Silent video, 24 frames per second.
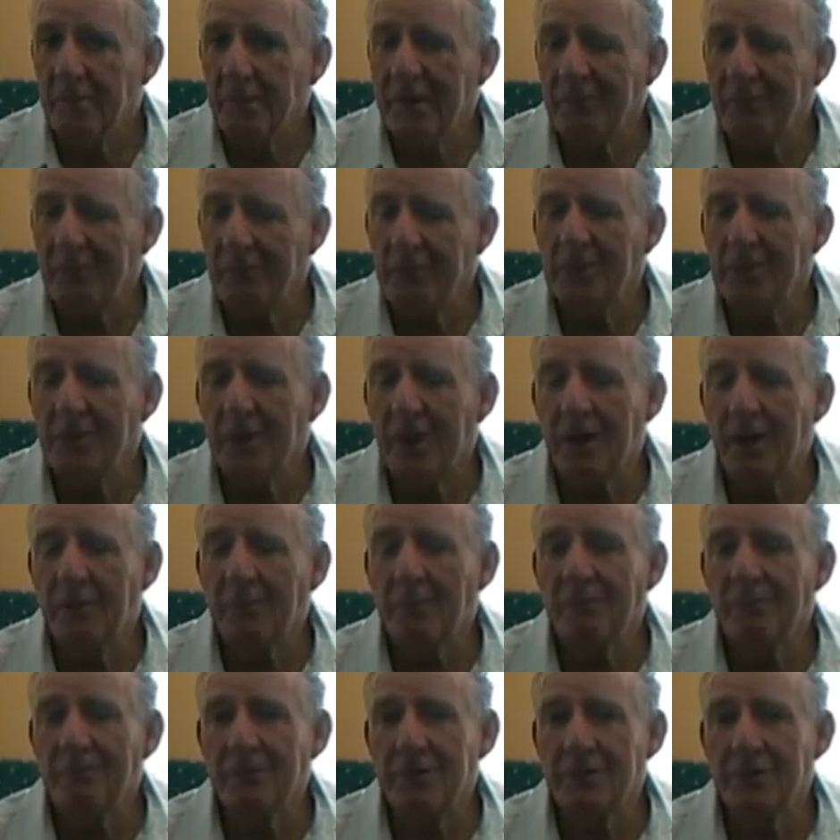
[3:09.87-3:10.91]
But even with that
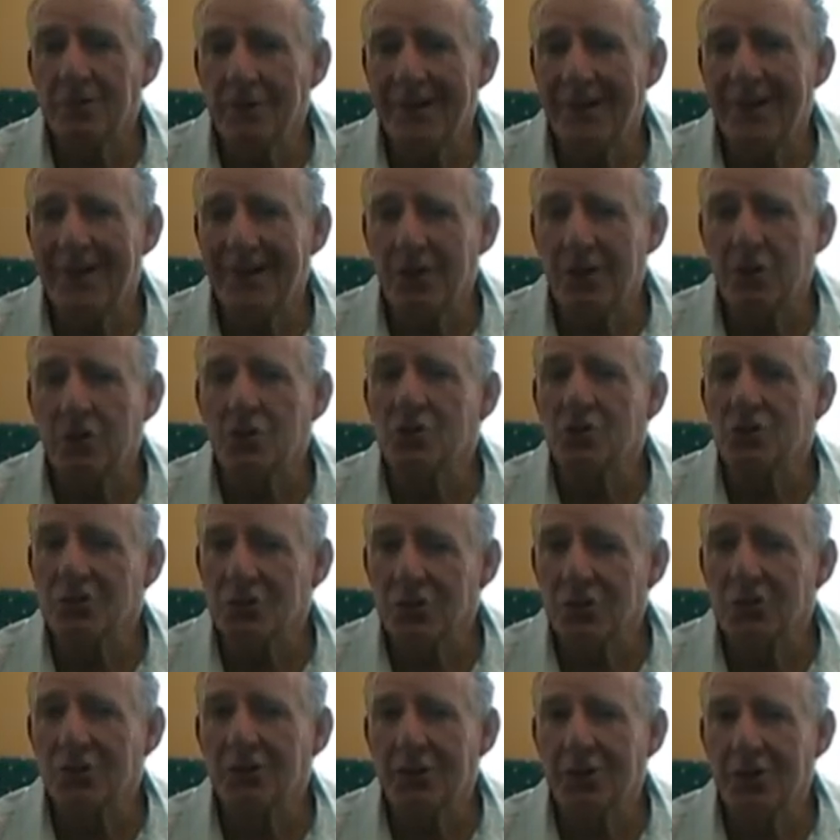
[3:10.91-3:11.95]
unprofessional edit, you
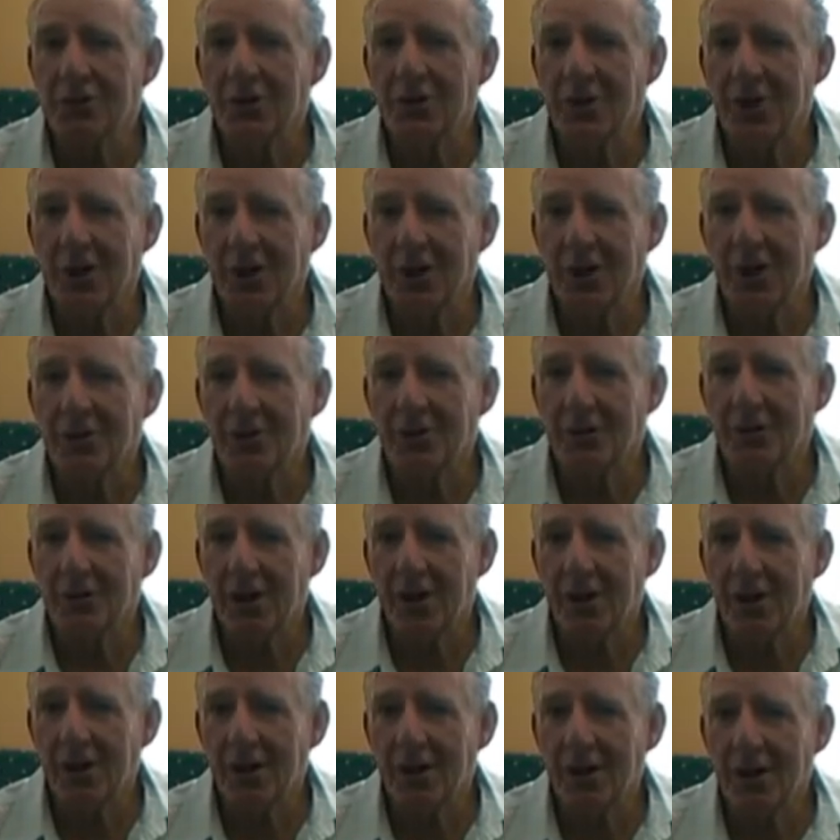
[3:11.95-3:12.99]
still need to go down the
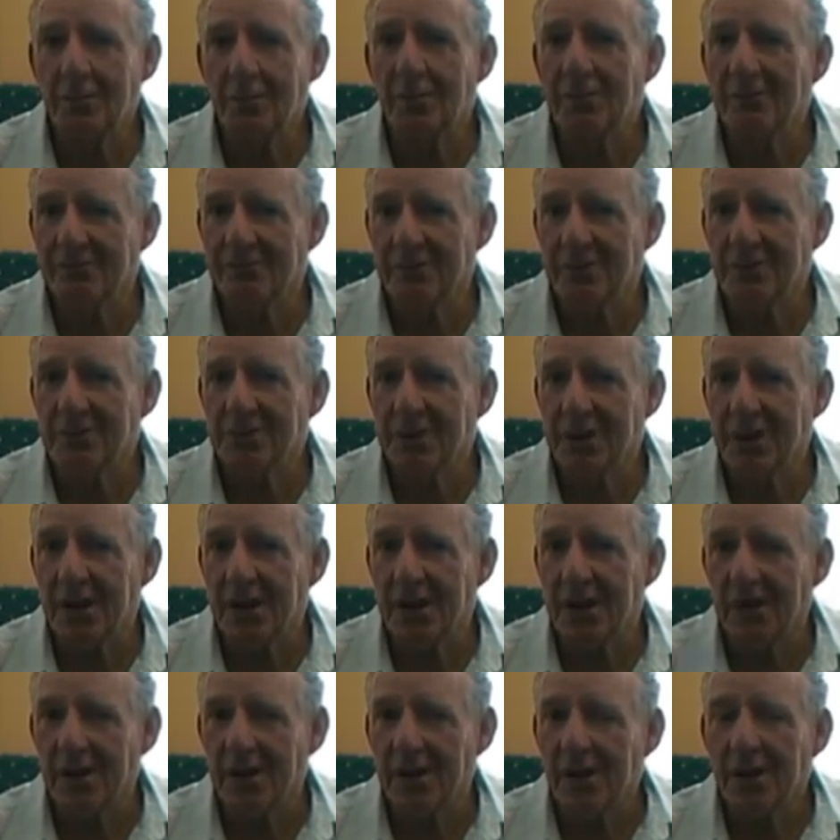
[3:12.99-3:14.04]
track and get it
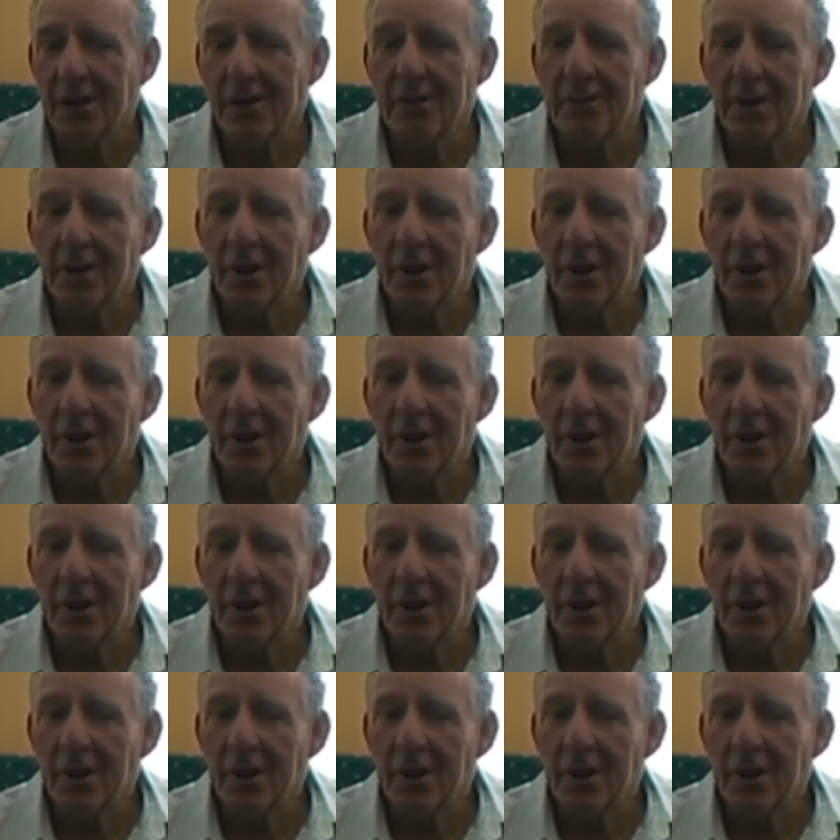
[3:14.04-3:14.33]
professionally edited.